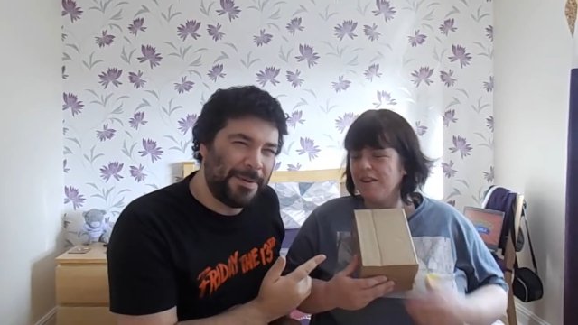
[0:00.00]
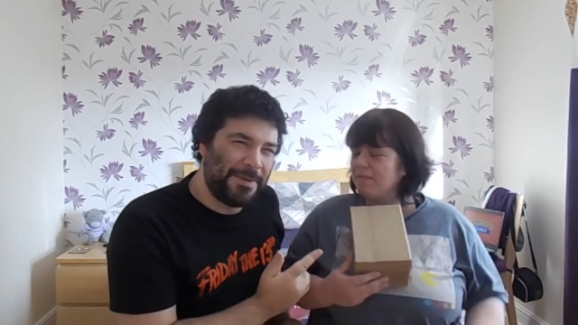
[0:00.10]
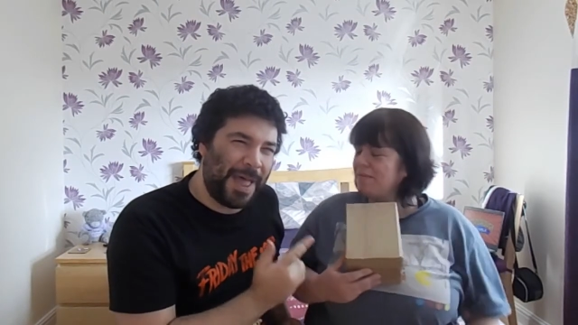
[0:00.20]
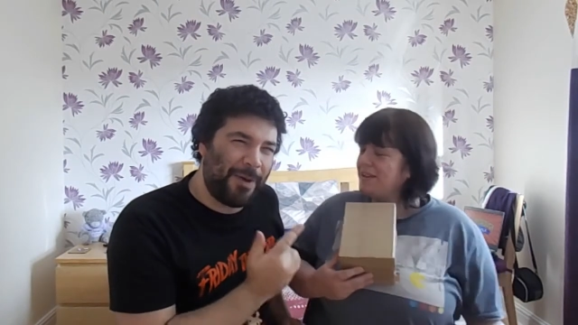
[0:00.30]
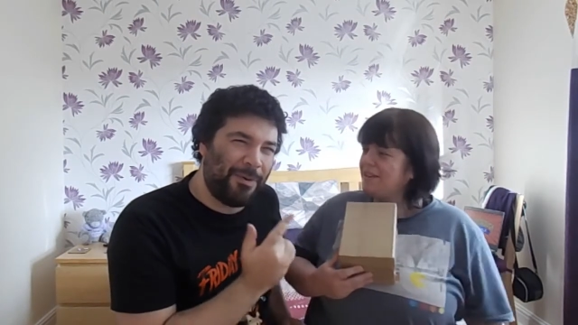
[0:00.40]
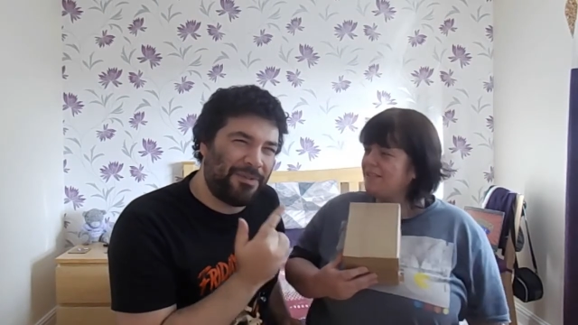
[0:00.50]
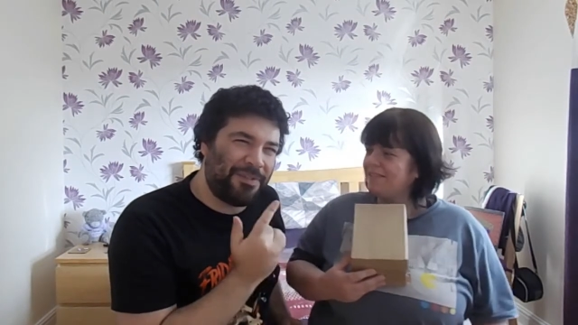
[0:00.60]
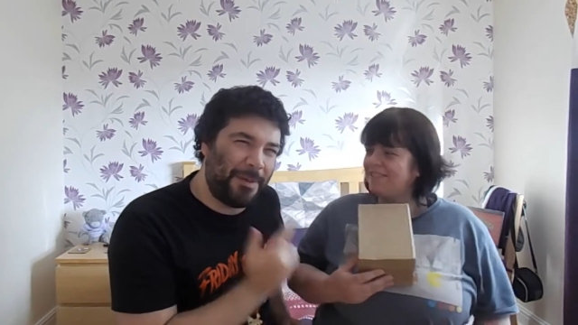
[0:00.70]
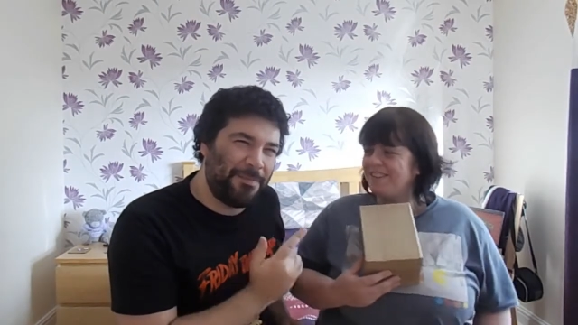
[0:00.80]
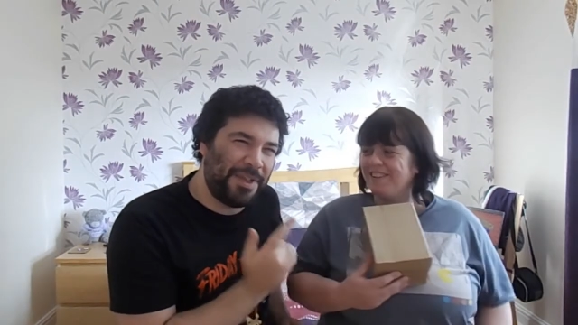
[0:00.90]
Speaker 1: there was
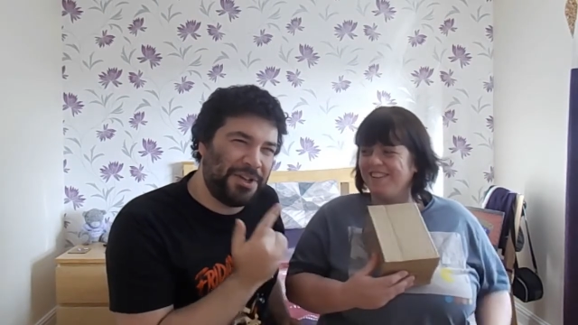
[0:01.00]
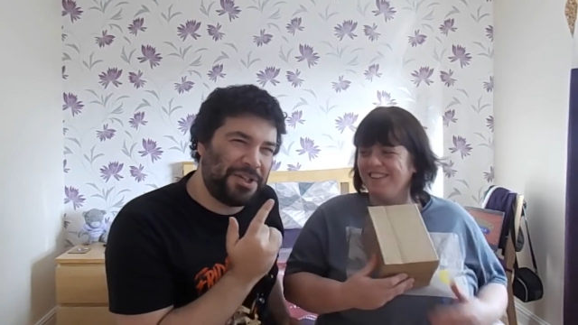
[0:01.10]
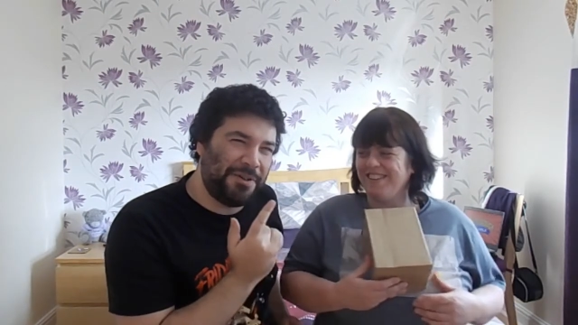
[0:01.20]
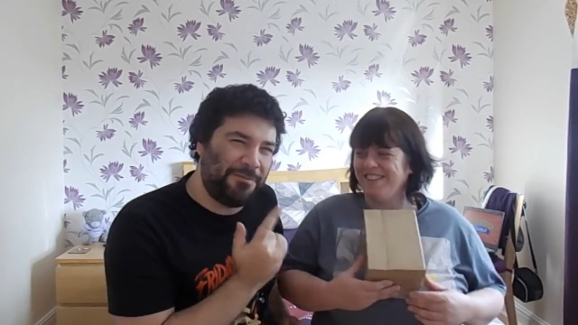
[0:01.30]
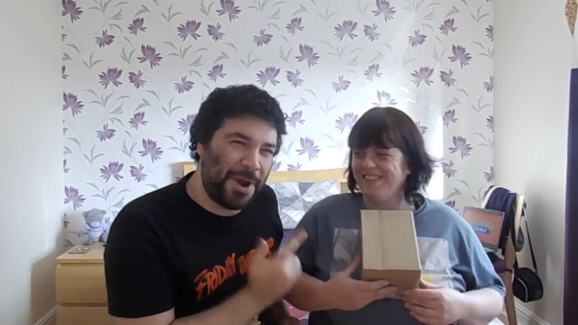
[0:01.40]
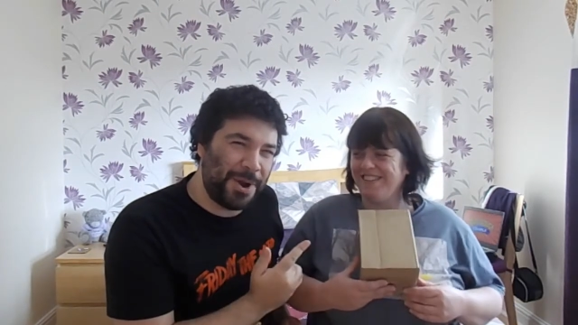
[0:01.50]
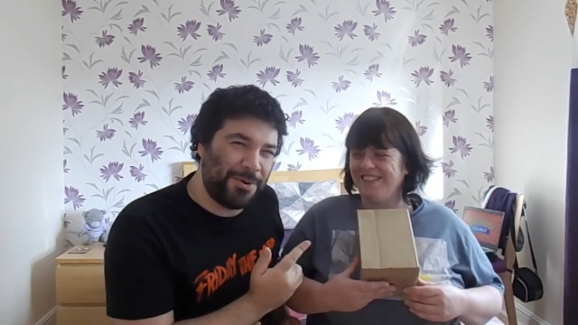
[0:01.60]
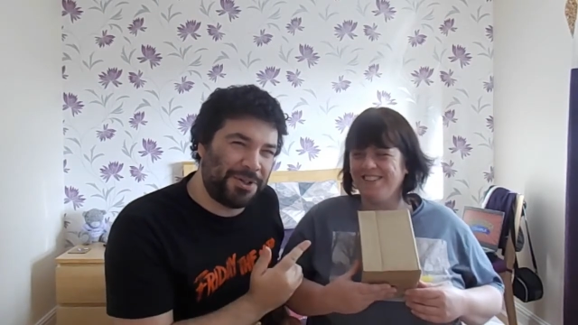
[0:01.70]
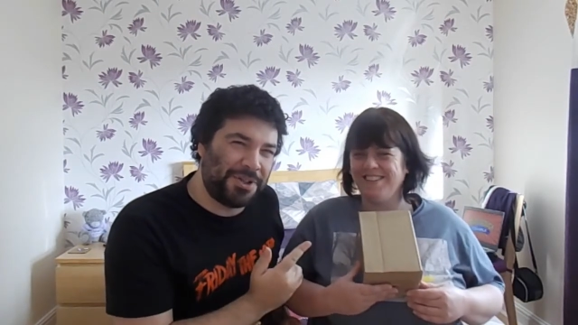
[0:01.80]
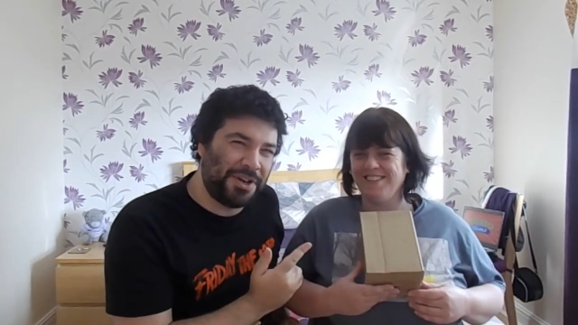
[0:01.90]
something she
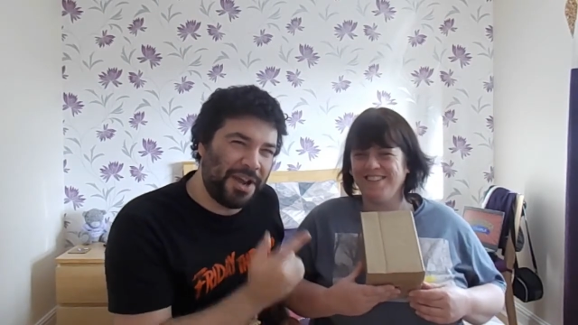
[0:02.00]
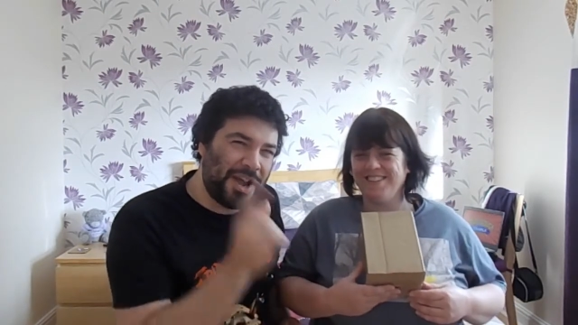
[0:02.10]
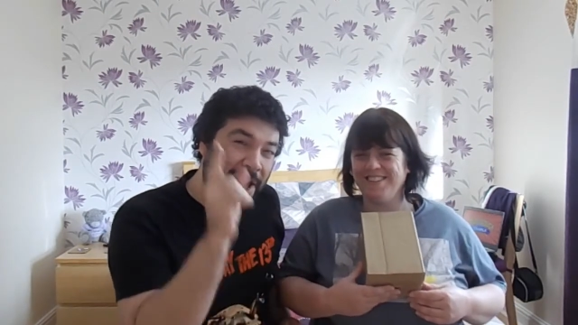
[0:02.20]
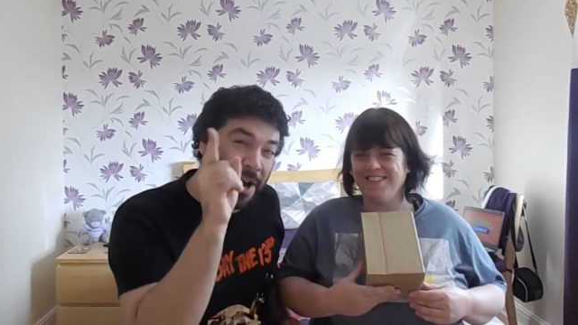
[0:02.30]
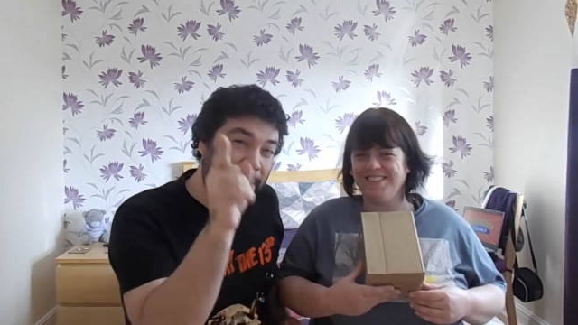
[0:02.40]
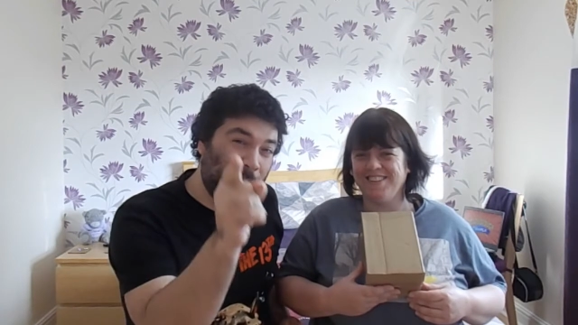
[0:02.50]
wrote and it